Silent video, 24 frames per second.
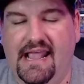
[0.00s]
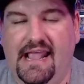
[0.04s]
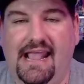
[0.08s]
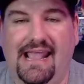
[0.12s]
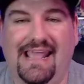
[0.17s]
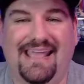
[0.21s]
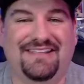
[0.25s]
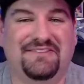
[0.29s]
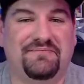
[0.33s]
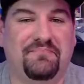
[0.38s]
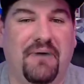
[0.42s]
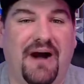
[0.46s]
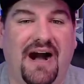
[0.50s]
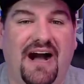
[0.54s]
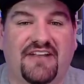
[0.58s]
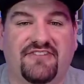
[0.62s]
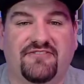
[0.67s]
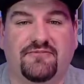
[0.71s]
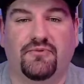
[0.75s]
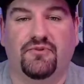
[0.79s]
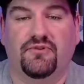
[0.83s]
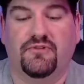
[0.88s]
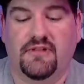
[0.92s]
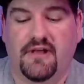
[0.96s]
it's
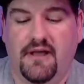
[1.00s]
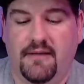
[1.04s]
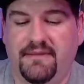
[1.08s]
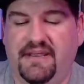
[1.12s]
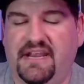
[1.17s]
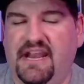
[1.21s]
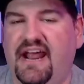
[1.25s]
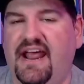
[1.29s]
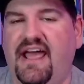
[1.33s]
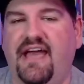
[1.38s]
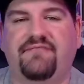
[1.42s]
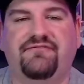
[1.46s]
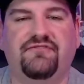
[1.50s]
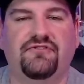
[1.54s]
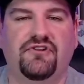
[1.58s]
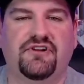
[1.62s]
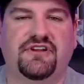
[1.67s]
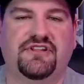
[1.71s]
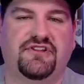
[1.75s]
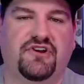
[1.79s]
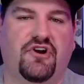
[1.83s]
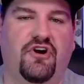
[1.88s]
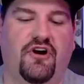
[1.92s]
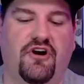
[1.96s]
possible. I mean, I have to look
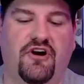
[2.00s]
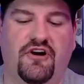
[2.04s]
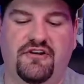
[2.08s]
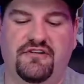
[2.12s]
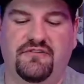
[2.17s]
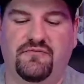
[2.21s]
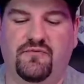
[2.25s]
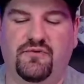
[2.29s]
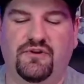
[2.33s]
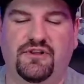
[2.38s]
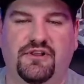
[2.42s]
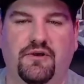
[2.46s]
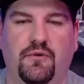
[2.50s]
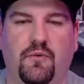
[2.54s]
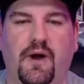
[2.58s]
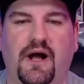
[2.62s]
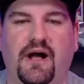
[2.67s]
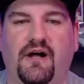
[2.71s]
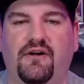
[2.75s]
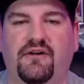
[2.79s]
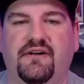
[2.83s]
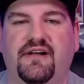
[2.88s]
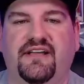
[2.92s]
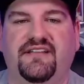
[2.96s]
at the card really
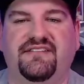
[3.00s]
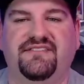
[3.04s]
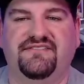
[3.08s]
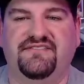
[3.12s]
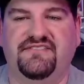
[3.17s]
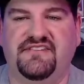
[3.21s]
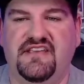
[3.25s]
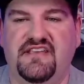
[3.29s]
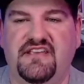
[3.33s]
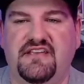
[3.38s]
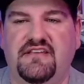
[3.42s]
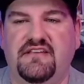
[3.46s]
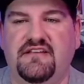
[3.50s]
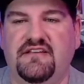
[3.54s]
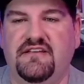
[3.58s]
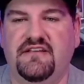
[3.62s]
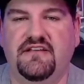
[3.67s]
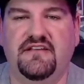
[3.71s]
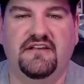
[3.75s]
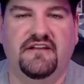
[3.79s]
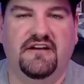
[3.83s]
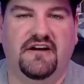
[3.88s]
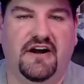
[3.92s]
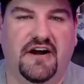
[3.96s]
well and see
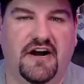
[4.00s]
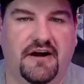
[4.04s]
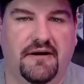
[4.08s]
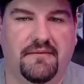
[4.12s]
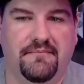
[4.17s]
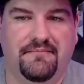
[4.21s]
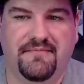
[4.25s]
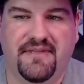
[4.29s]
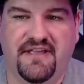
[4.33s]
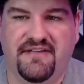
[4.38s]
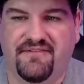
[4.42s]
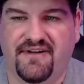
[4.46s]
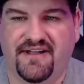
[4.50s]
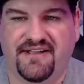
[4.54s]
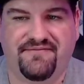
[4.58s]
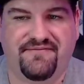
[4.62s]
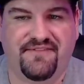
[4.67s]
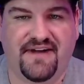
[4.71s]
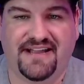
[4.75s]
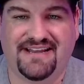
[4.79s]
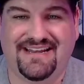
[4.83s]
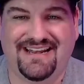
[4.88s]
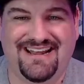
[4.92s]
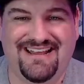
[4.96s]
if I
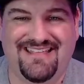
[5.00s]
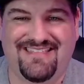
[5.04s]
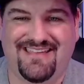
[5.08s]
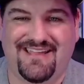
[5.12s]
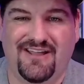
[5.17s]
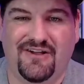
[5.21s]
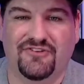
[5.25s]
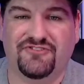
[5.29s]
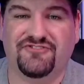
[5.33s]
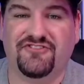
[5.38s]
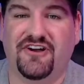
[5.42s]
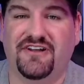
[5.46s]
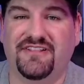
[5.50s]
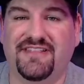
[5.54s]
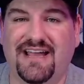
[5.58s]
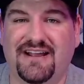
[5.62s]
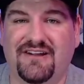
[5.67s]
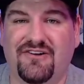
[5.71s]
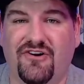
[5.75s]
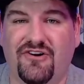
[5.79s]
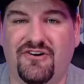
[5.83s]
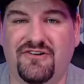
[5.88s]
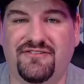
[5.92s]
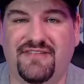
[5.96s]
find anything else on that
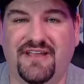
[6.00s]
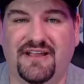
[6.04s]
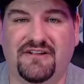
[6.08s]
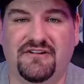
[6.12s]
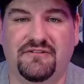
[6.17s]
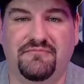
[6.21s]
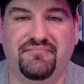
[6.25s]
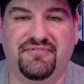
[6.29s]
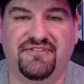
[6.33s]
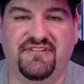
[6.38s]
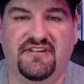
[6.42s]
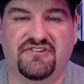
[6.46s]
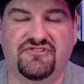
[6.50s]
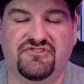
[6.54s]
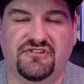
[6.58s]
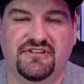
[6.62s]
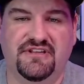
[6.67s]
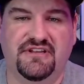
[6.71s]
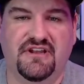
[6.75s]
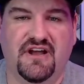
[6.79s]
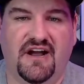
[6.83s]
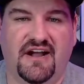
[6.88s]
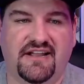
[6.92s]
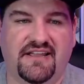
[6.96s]
card that could potentially
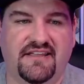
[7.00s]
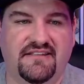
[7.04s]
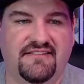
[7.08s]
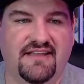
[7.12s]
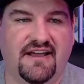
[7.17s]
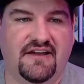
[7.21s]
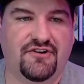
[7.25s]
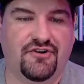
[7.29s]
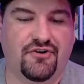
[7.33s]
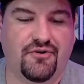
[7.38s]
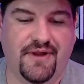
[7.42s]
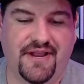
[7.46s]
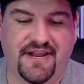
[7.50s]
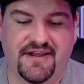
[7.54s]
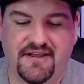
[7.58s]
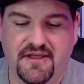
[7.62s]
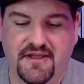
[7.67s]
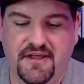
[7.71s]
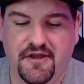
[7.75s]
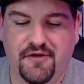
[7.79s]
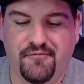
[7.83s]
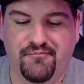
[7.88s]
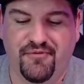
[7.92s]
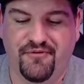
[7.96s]
knock it down a grade.
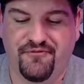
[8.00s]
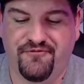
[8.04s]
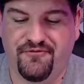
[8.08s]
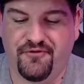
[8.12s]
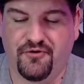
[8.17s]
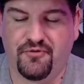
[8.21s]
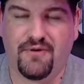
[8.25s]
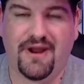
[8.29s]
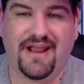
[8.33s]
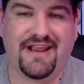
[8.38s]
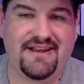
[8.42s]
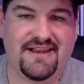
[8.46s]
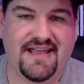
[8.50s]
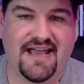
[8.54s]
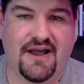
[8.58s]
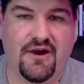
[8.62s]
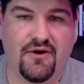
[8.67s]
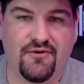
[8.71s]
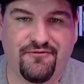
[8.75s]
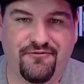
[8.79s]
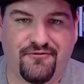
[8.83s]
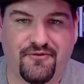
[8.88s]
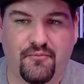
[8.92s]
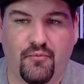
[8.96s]
But for right now,
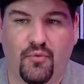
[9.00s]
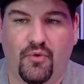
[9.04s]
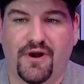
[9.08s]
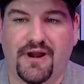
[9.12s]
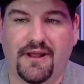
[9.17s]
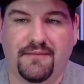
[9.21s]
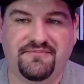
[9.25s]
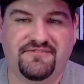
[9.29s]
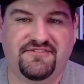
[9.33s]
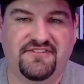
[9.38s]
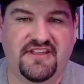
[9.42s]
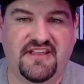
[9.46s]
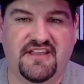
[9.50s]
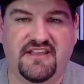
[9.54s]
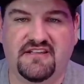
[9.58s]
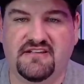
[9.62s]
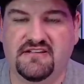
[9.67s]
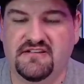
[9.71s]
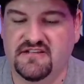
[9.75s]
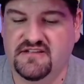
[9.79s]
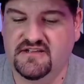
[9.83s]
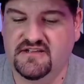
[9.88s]
from what I'm seeing,